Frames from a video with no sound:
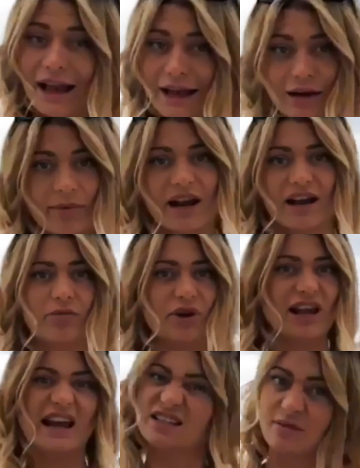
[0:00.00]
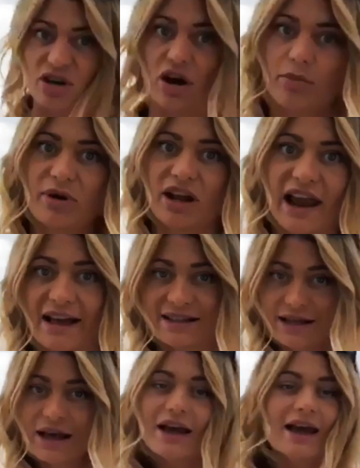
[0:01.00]
A little bit like a burlesque, but not a
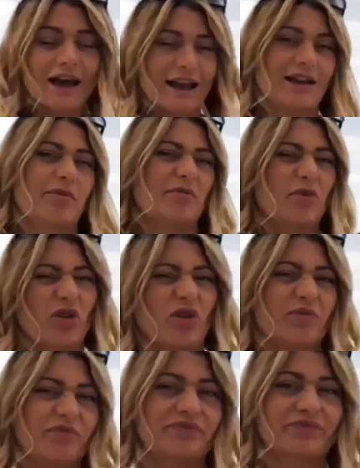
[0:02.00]
burlesque. A little bit more